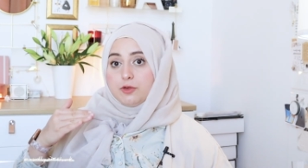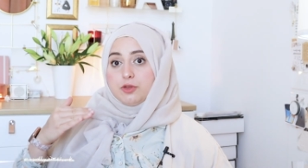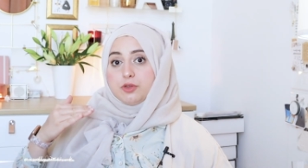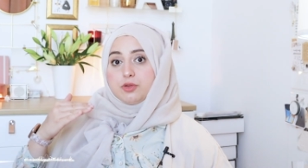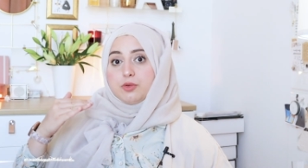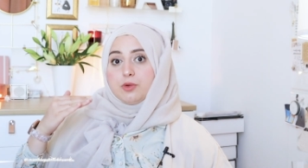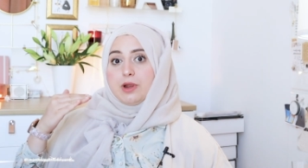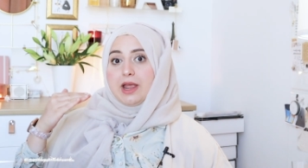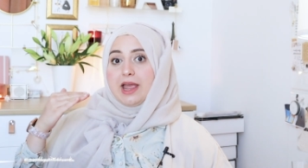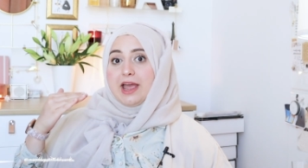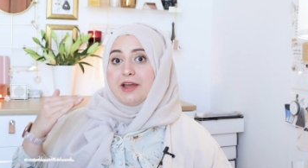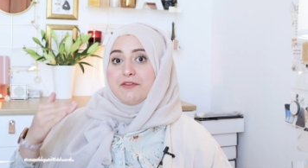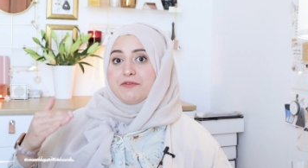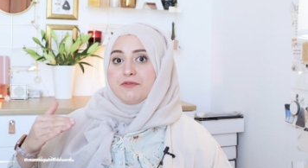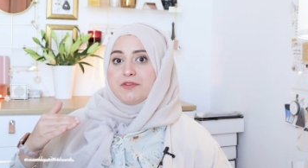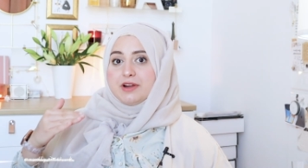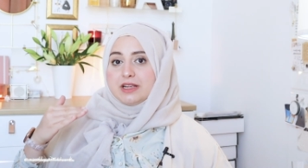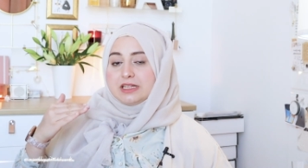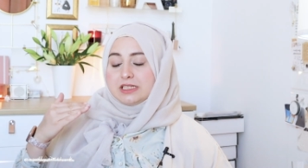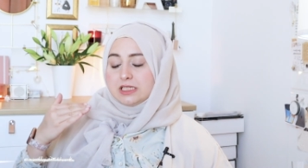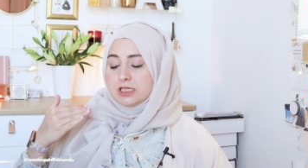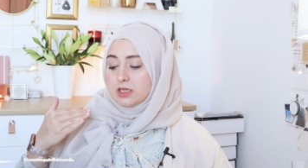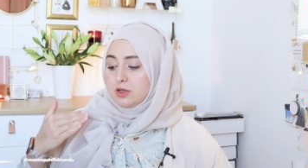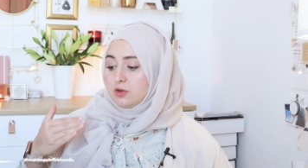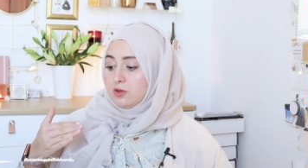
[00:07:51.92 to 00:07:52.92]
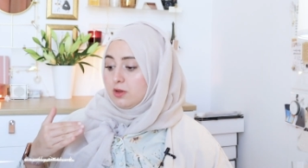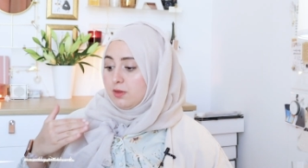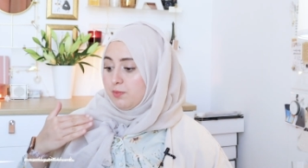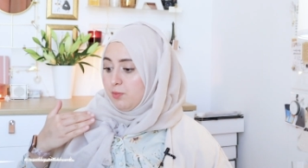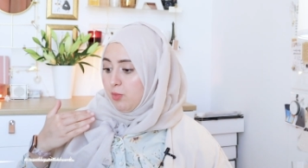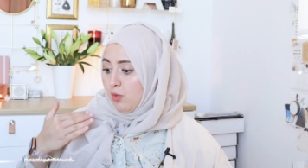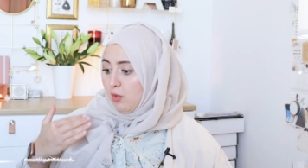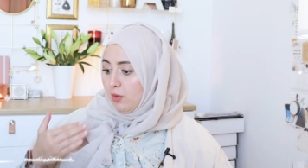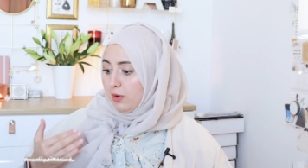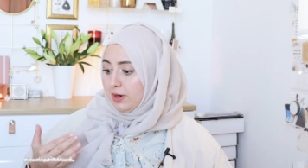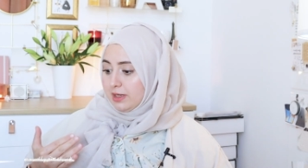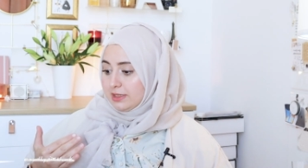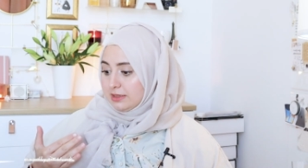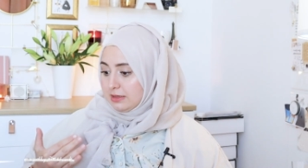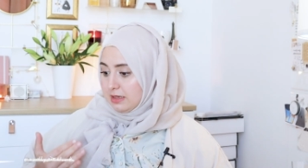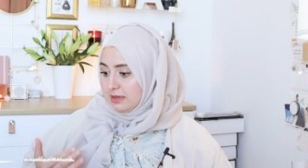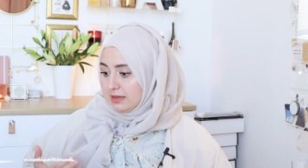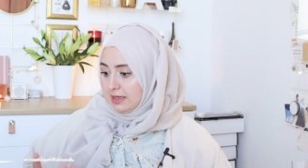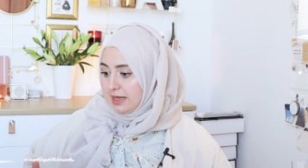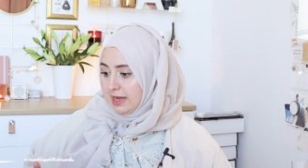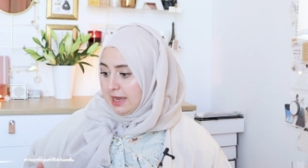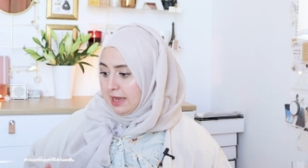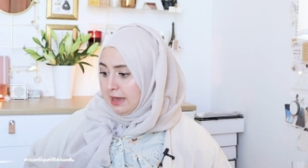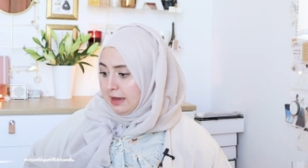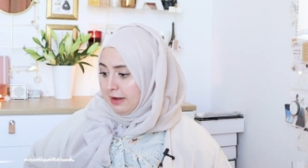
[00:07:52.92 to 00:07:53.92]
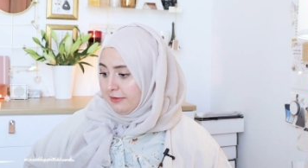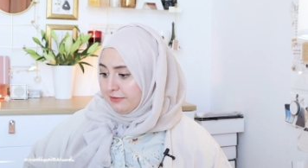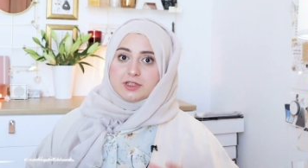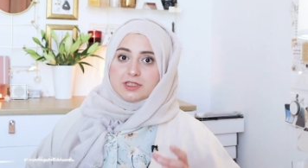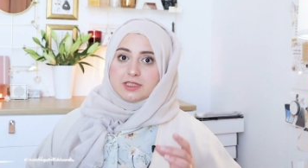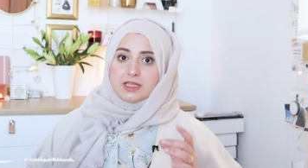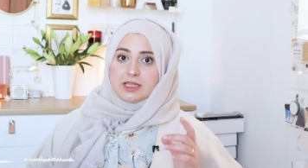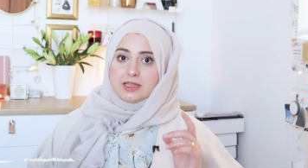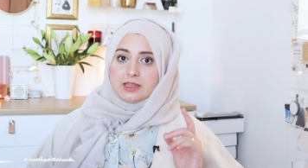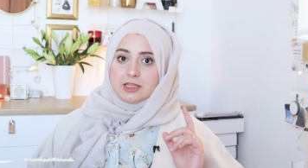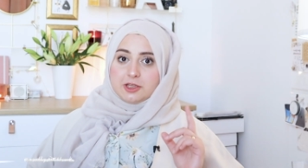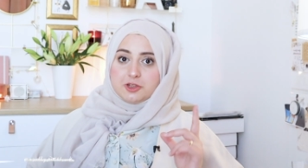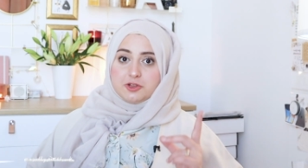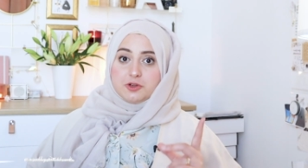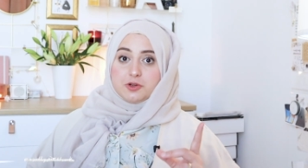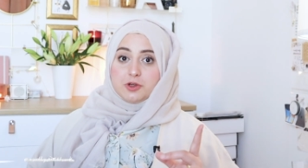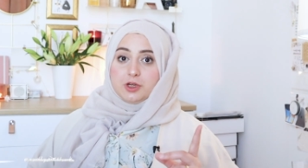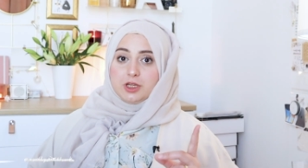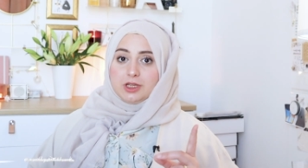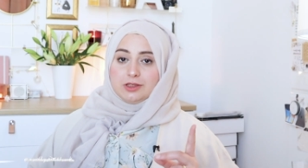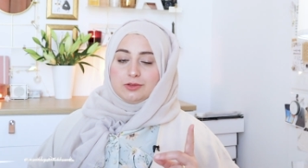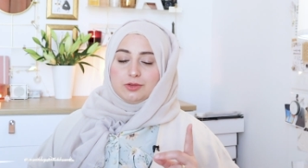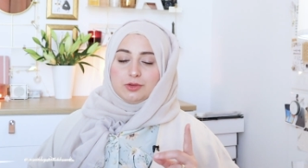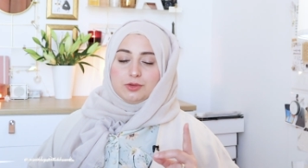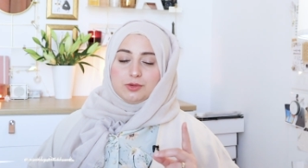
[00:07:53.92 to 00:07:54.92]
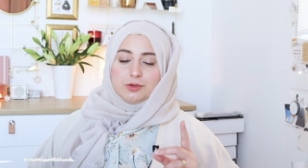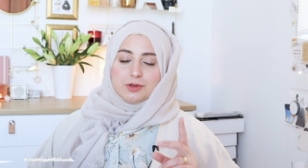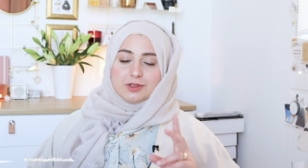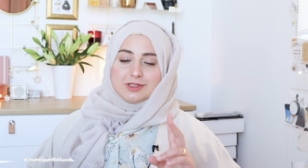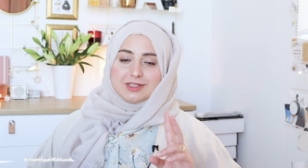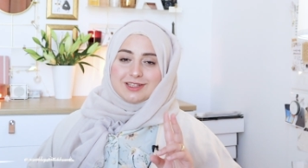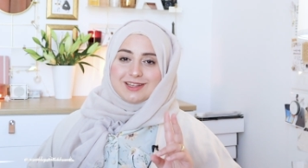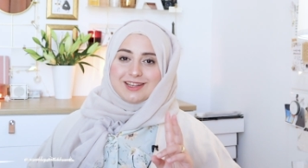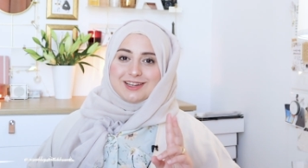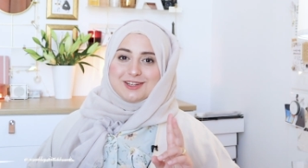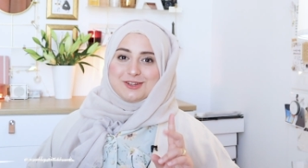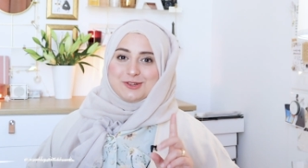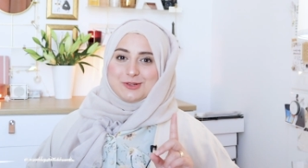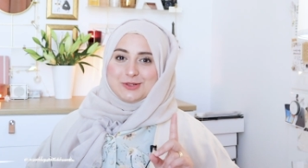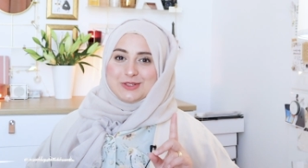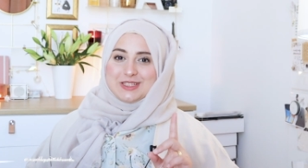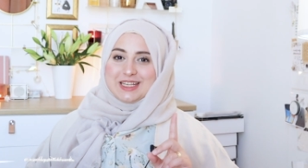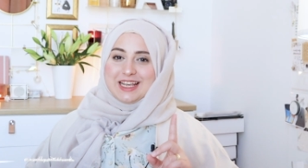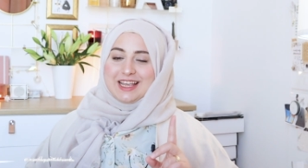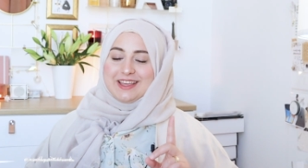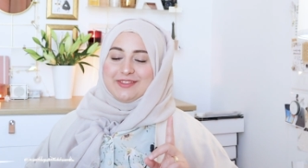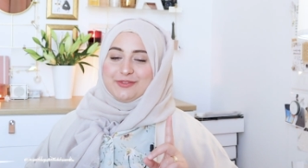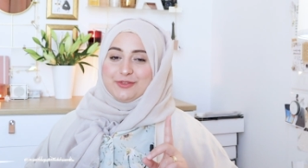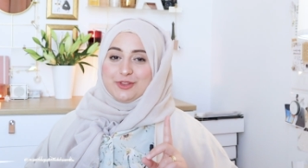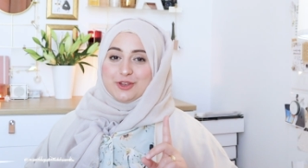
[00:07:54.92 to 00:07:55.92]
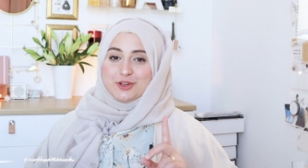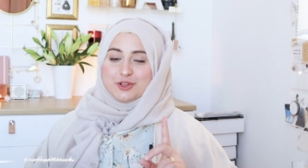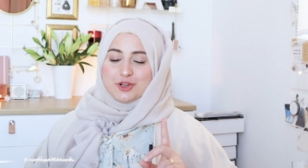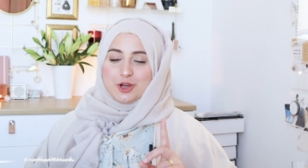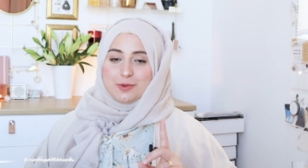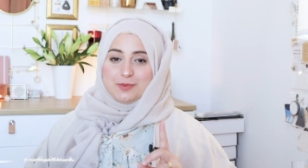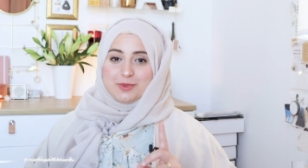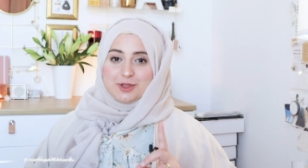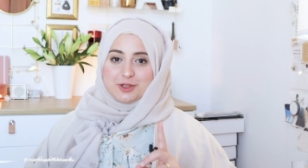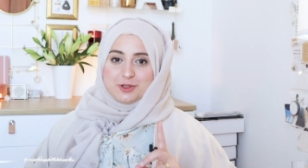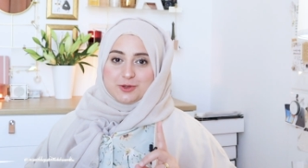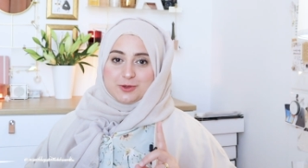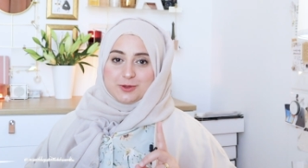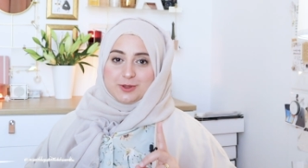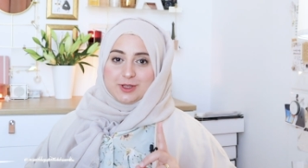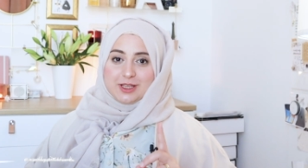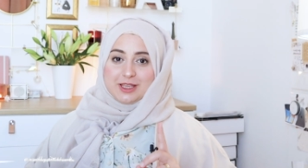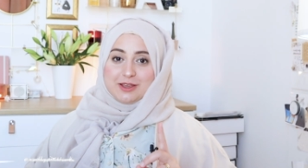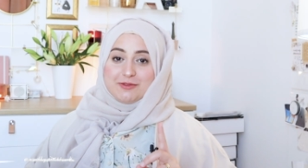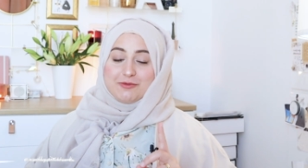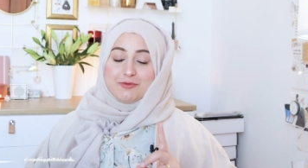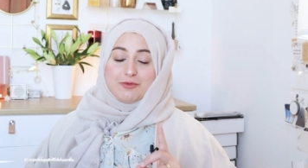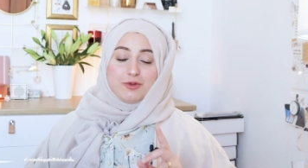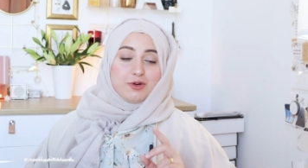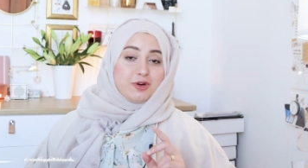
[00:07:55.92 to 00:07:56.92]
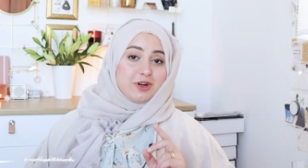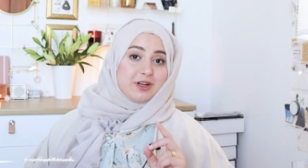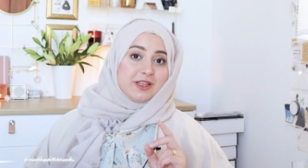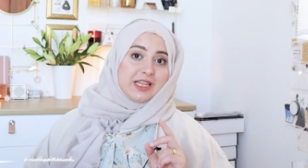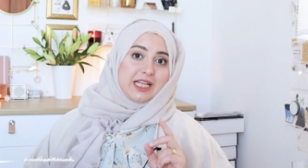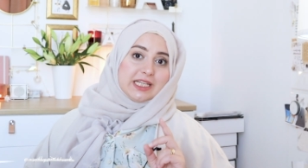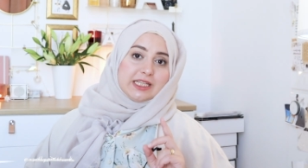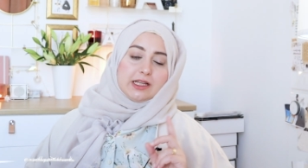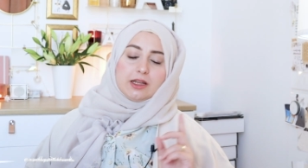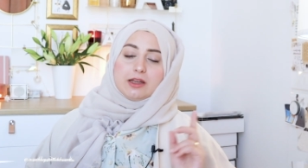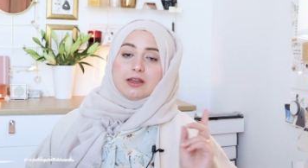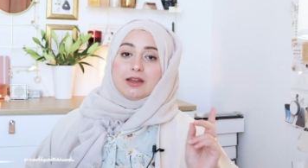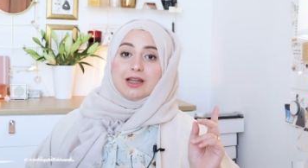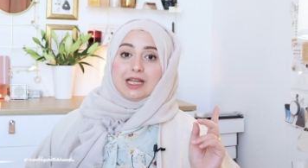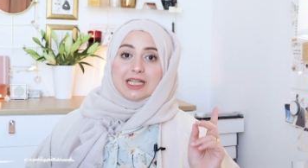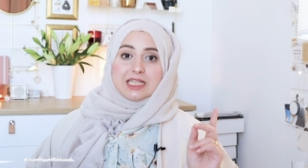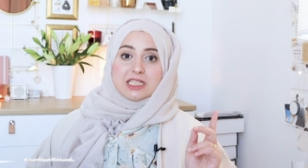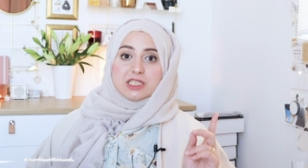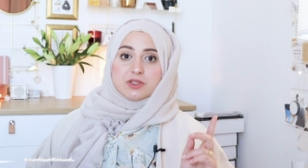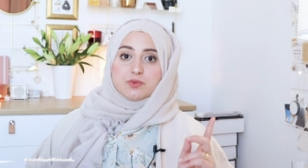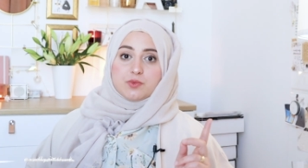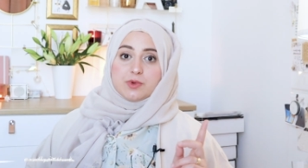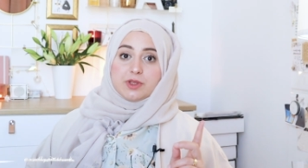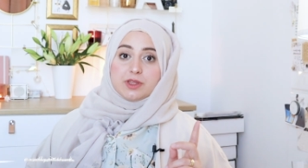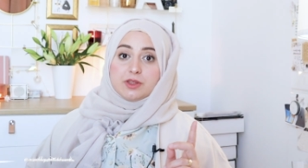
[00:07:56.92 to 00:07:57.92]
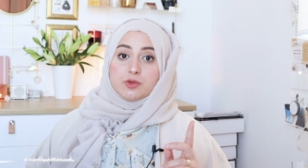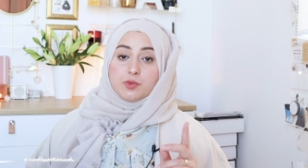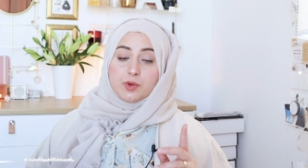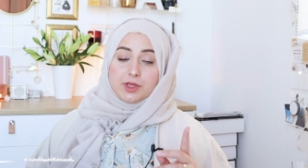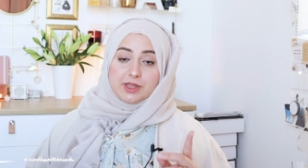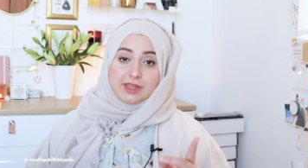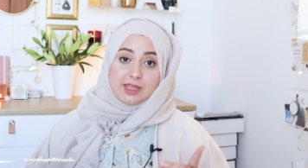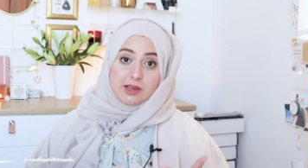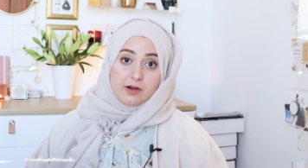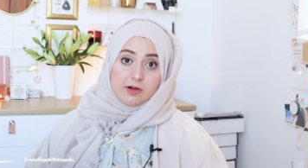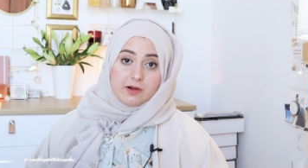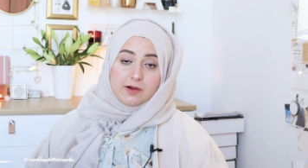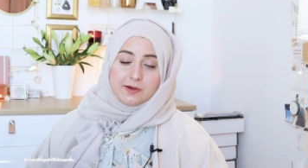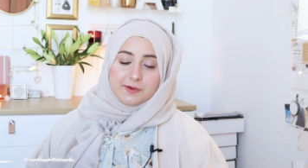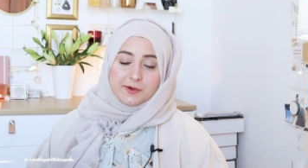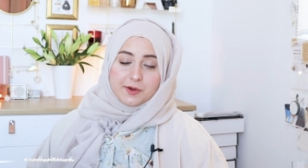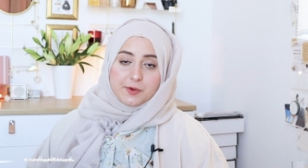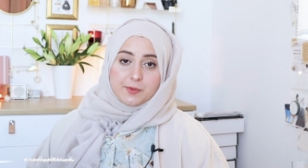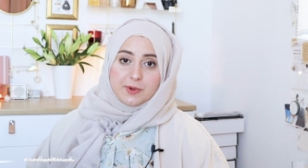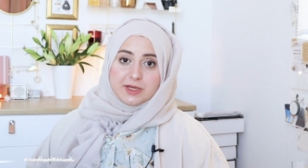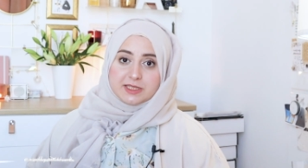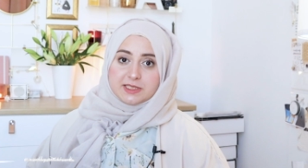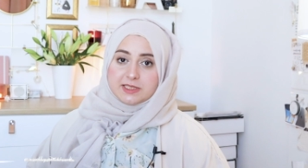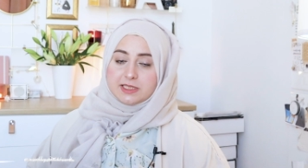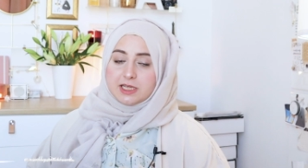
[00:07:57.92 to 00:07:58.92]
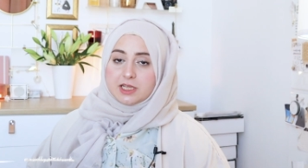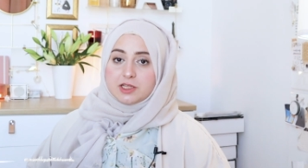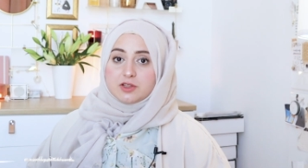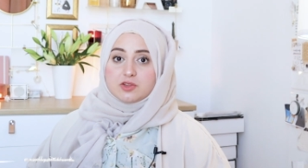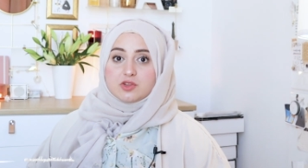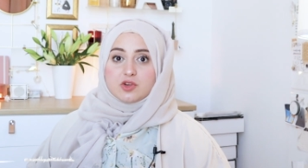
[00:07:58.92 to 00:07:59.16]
through every single point that they have. First thing that you need to do is that you say the job that you're looking for that aligns with what they are requesting.